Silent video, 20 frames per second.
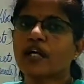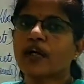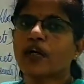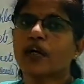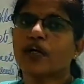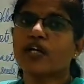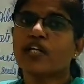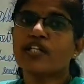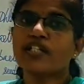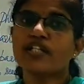
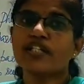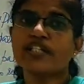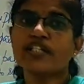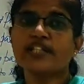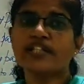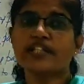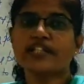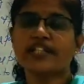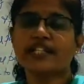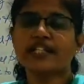Whereas
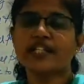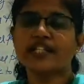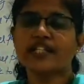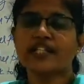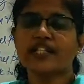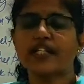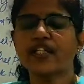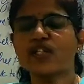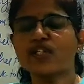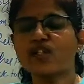in trees,
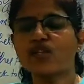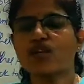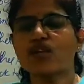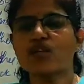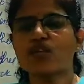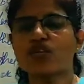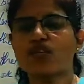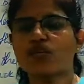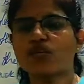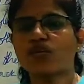it's
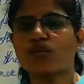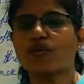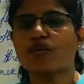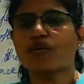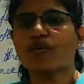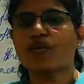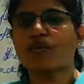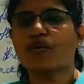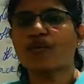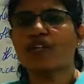not so.